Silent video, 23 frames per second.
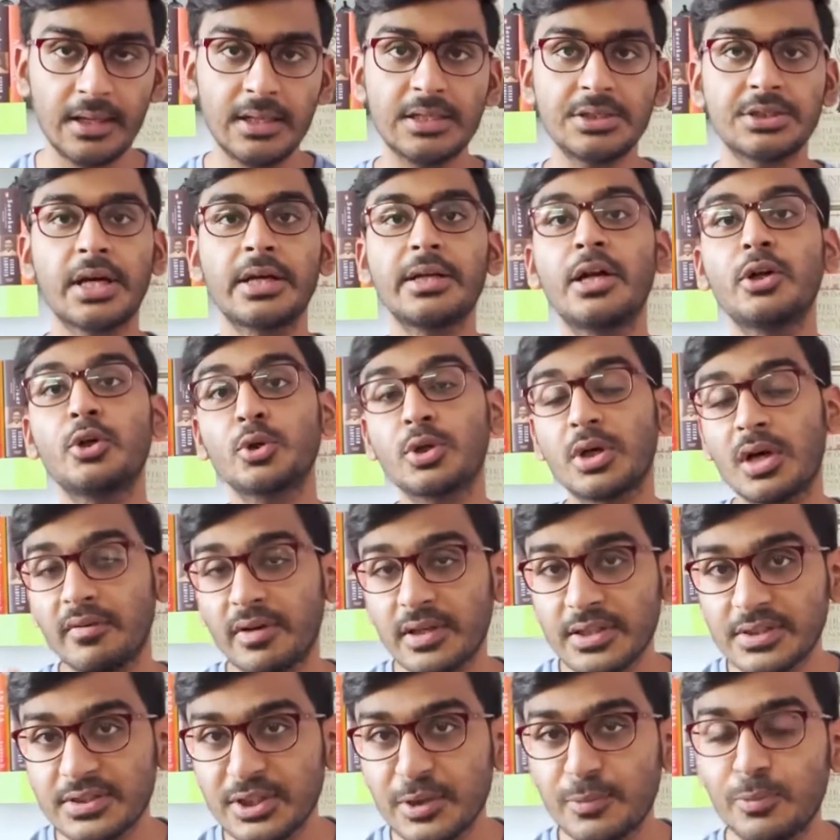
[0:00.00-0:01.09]
China, to cover
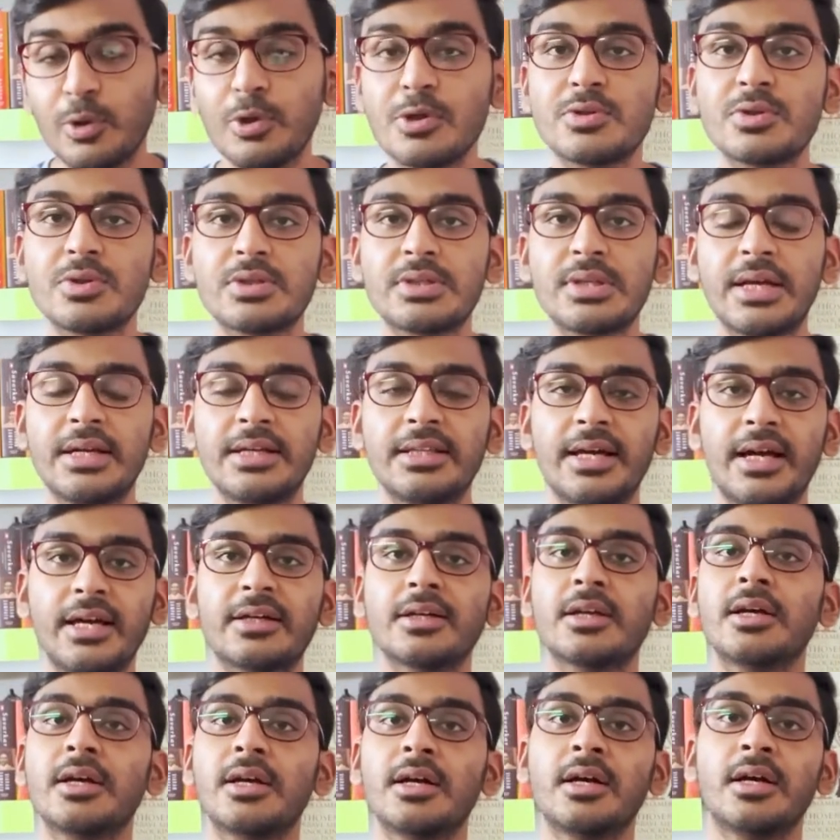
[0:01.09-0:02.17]
this up, also said that